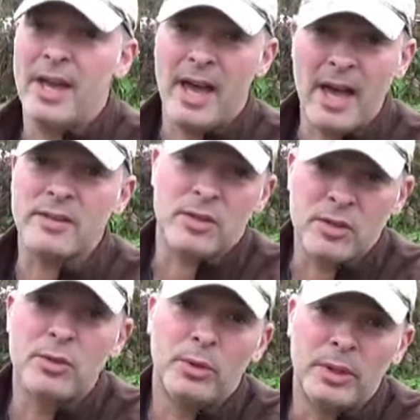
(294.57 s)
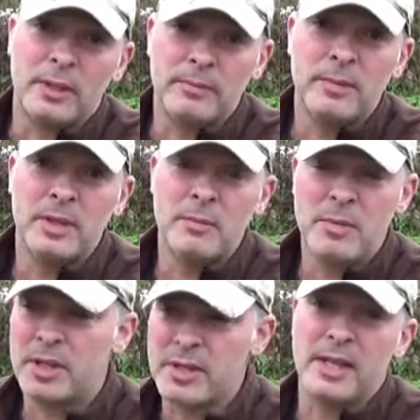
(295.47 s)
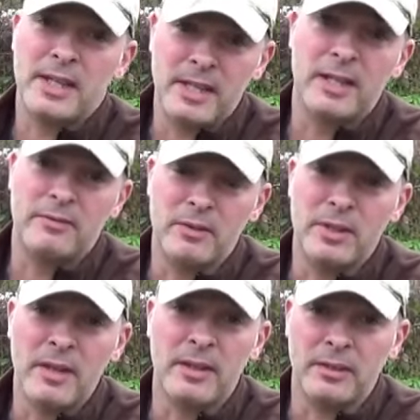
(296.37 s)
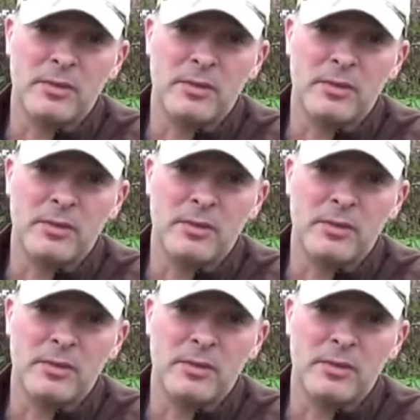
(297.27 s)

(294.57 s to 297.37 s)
as a soil because I can get it for nothing.